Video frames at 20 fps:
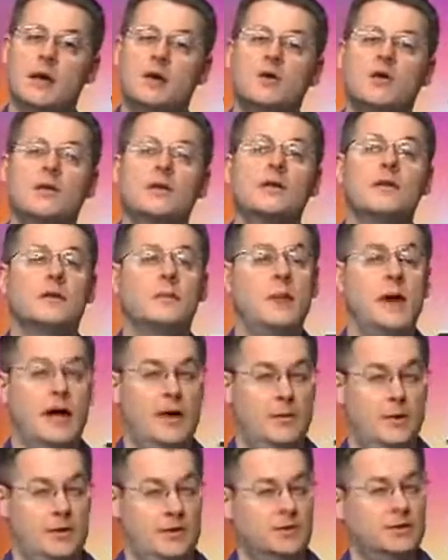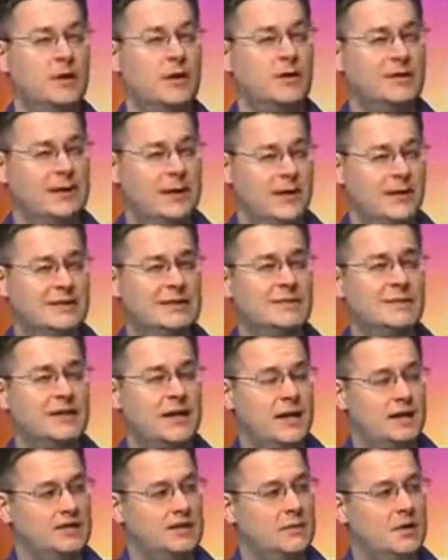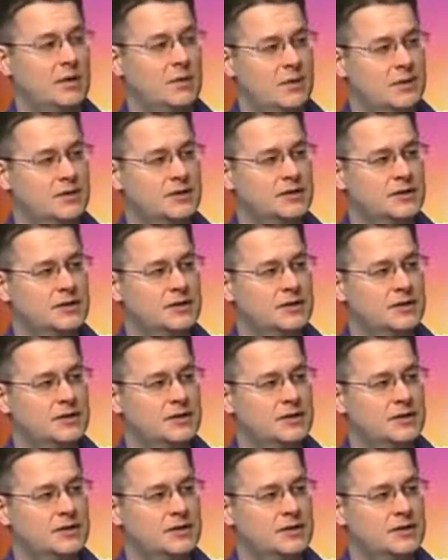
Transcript: according to the Bible, there are all kinds of doubts about whether